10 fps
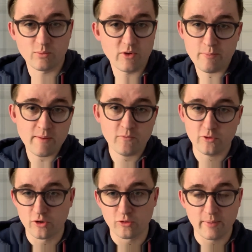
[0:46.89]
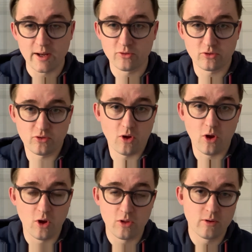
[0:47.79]
and we've been through spells
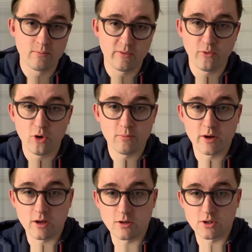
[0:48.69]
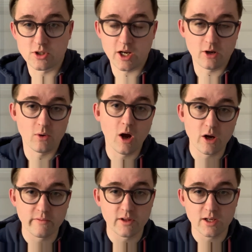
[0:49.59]
on them before on my YouTube channel
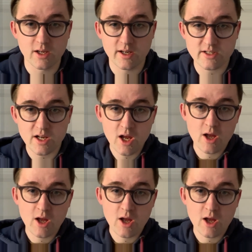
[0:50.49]
over the years.